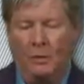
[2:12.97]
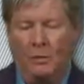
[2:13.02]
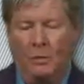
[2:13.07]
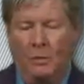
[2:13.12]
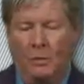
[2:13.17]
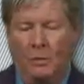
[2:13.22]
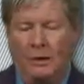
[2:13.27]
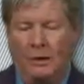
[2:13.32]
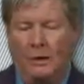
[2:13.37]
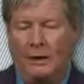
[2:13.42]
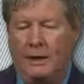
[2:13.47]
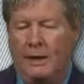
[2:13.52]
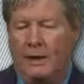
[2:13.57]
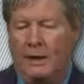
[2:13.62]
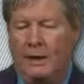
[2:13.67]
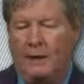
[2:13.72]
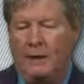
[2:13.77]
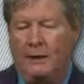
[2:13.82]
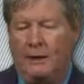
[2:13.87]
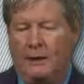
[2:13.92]
We
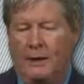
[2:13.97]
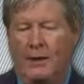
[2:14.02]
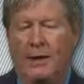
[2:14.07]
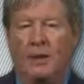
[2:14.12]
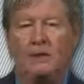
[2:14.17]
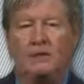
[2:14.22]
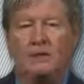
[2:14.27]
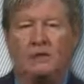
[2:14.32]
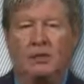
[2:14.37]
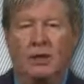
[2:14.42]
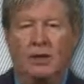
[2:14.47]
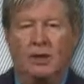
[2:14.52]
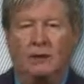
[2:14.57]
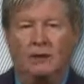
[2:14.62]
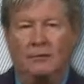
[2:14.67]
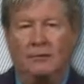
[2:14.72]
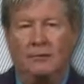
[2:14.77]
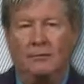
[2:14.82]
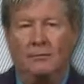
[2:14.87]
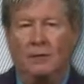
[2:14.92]
can
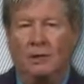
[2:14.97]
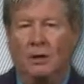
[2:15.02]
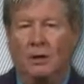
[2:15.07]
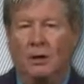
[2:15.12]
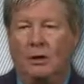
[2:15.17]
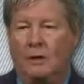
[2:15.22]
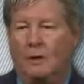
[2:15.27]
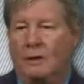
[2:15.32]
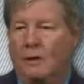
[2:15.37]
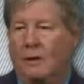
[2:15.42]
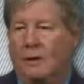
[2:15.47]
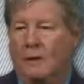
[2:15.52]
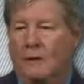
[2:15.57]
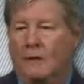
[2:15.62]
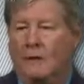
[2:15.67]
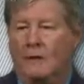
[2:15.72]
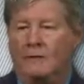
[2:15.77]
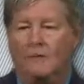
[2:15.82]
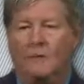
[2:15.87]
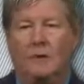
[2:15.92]
educate them on
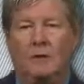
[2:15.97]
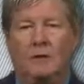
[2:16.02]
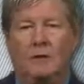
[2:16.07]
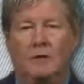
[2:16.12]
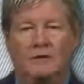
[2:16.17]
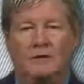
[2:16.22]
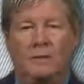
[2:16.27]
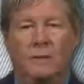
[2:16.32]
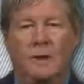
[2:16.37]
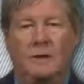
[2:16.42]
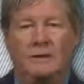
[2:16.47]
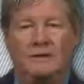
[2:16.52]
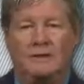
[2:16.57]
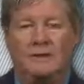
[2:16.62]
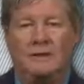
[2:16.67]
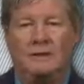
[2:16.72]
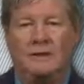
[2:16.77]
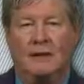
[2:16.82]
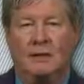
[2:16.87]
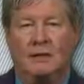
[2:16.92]
the various
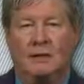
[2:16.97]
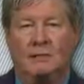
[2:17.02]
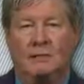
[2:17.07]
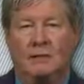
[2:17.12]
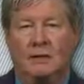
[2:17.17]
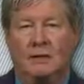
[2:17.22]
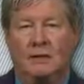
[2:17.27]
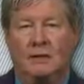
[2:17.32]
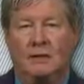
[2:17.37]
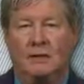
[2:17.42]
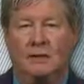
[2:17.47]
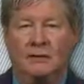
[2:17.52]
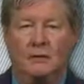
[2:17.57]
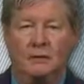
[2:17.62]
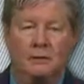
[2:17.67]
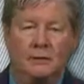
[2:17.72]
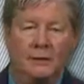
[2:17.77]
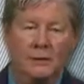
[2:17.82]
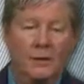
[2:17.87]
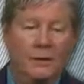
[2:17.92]
ways that they could get
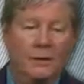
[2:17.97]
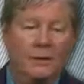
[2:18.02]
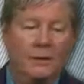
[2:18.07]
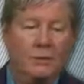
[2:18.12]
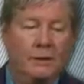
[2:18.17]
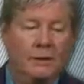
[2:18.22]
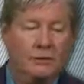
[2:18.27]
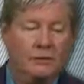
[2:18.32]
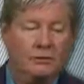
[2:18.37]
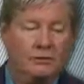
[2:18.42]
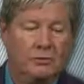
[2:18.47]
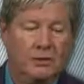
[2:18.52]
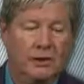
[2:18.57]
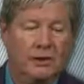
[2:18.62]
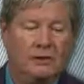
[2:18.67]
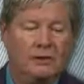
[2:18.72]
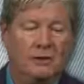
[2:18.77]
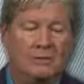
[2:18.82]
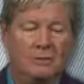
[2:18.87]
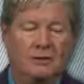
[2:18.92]
hurt. We could
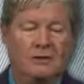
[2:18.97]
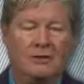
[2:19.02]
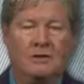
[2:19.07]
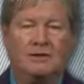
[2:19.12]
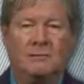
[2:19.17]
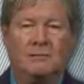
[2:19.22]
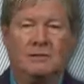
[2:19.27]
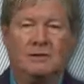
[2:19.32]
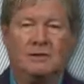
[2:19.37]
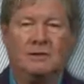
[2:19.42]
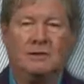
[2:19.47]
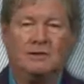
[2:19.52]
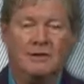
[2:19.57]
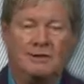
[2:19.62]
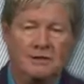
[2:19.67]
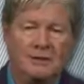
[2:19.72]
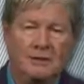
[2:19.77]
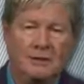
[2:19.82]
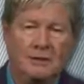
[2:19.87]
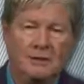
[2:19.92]
train them in the
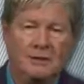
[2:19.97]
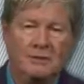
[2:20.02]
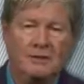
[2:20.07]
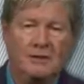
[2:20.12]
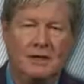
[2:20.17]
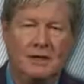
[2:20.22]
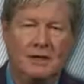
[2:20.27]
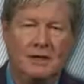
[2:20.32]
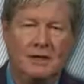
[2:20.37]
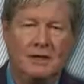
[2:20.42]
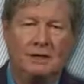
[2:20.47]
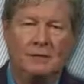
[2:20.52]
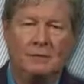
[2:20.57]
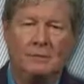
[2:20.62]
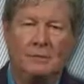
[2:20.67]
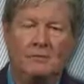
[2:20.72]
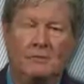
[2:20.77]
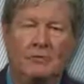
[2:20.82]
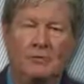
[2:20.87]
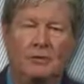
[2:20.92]
specific skills they need to
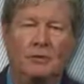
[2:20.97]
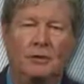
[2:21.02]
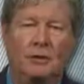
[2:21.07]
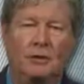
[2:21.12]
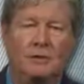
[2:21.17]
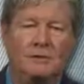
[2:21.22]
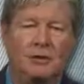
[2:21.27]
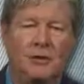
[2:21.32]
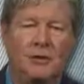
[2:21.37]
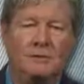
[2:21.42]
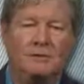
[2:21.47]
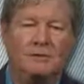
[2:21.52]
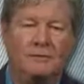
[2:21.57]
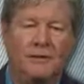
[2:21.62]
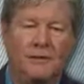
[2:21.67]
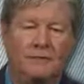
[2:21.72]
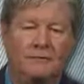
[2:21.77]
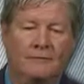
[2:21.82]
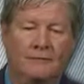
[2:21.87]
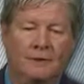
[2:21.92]
perform their job
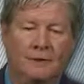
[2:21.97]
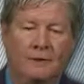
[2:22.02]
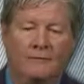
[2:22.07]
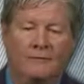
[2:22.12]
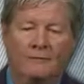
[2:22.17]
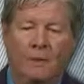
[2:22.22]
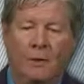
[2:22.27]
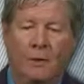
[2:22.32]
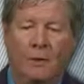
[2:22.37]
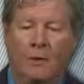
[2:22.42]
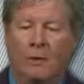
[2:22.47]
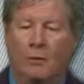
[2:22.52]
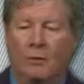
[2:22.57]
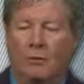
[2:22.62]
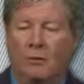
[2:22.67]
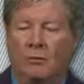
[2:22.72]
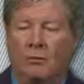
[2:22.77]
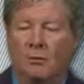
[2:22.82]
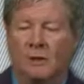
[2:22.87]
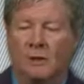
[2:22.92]
safely,
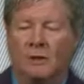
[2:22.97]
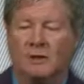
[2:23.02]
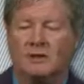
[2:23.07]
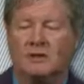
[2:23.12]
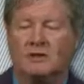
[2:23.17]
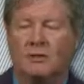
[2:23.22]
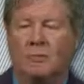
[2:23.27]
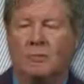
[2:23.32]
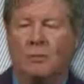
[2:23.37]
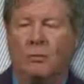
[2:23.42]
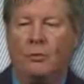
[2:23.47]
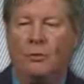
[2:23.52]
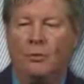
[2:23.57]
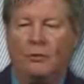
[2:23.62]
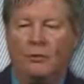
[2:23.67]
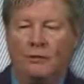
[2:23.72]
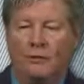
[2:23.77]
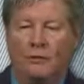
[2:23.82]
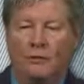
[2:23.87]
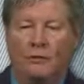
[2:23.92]
or we can
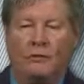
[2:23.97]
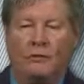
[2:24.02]
support their